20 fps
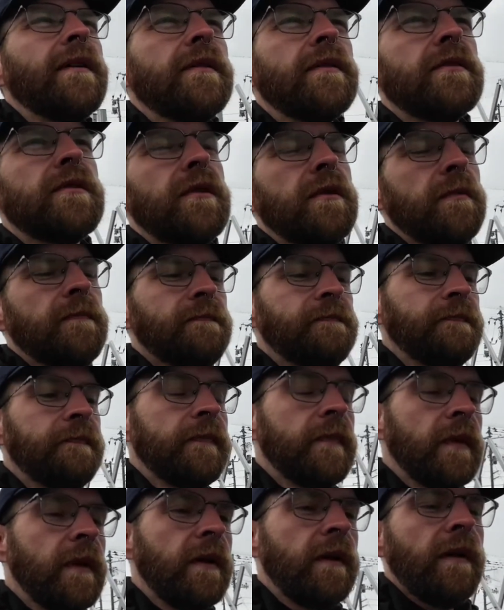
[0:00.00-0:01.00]
so
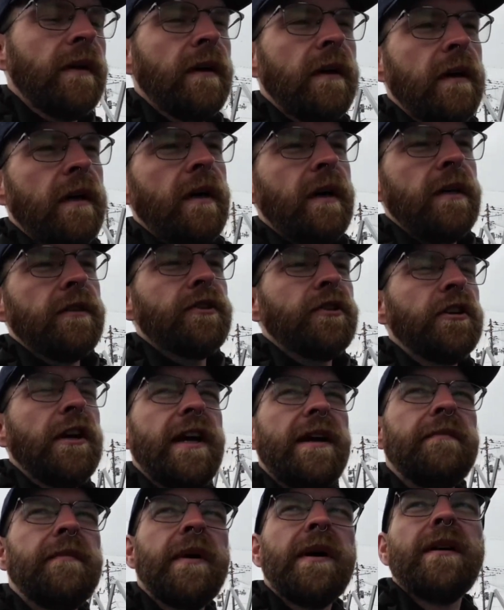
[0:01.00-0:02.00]
it's a
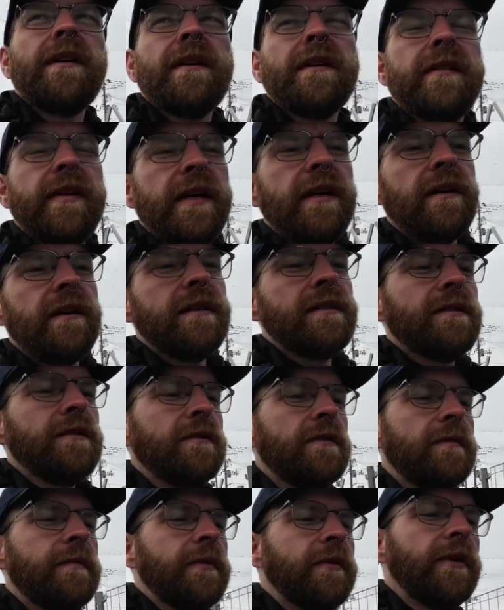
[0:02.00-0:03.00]
shame. I think
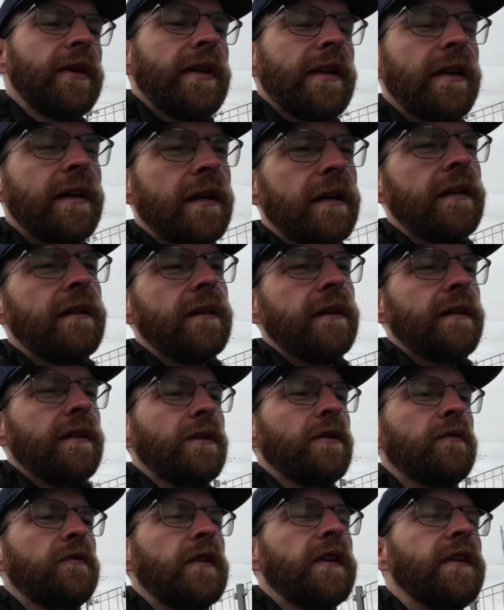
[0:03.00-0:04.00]
Aizu would be really
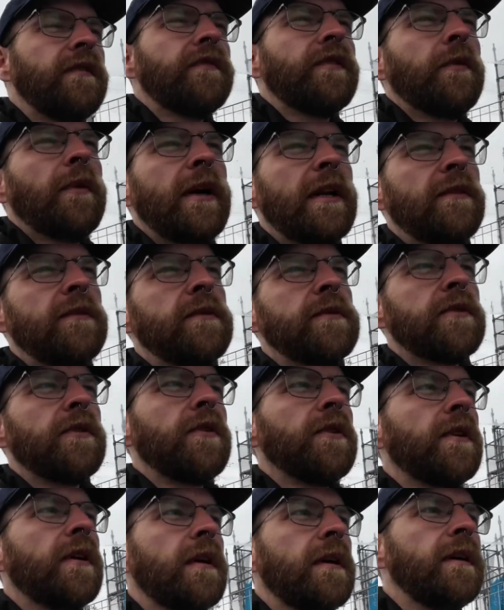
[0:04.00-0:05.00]
lovely if the weather was
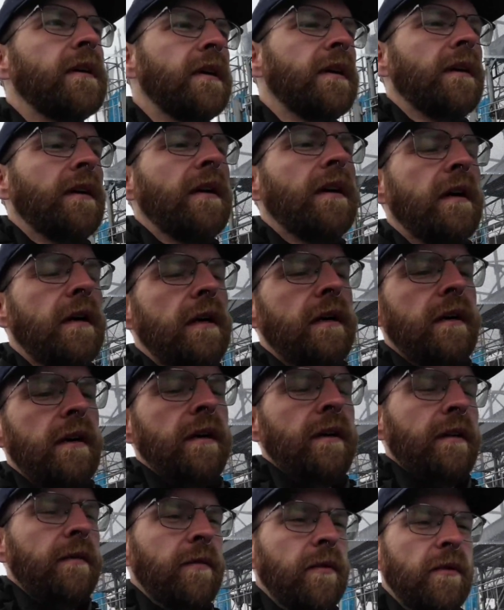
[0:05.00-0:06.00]
good,
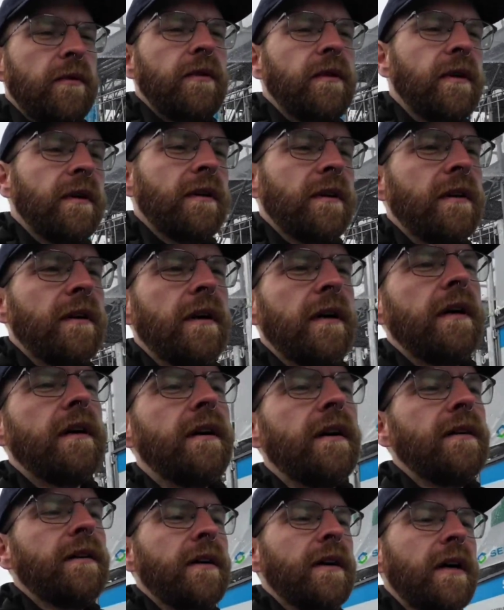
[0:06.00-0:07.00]
but
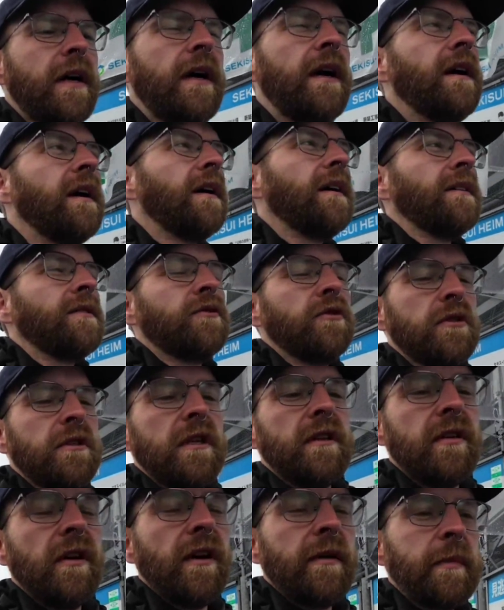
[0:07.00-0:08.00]
it's just
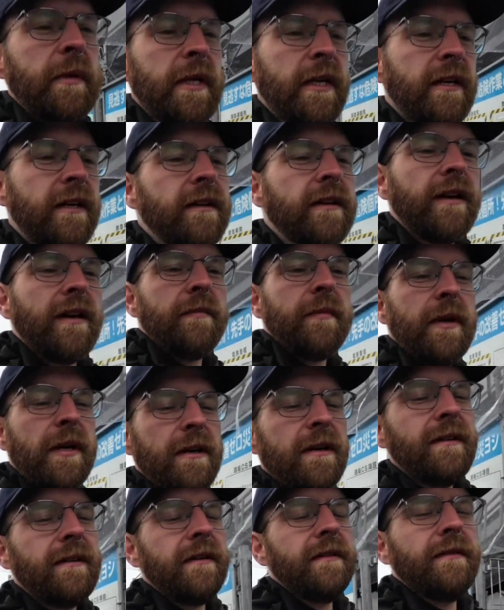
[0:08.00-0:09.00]
the time of the year that I'm
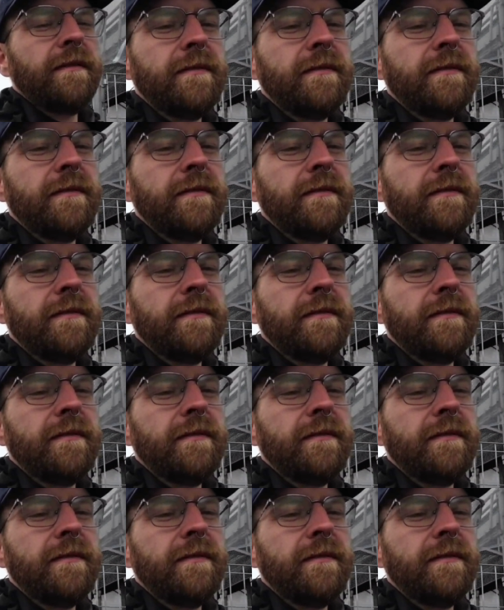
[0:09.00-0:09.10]
here.